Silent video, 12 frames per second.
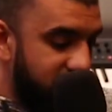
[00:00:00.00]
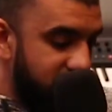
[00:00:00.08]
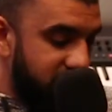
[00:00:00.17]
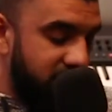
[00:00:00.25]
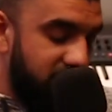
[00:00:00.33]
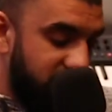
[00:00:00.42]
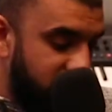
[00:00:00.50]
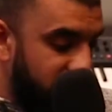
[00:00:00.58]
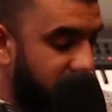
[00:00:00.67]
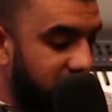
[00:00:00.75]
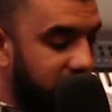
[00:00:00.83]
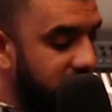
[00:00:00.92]
Yeah. I
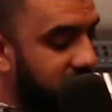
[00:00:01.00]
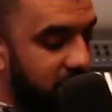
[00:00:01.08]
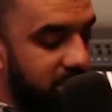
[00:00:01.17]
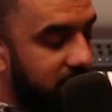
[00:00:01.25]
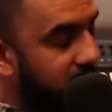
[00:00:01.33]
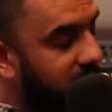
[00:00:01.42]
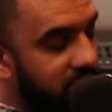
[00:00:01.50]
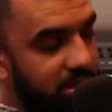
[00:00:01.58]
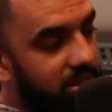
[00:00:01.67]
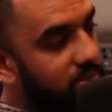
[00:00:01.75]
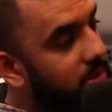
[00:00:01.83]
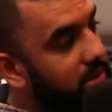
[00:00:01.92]
went downstairs and they
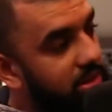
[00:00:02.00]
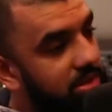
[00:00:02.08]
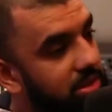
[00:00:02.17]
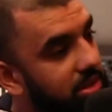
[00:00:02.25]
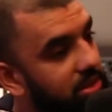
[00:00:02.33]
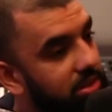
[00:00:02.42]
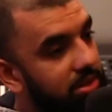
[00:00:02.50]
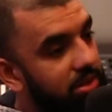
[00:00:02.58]
said what they said.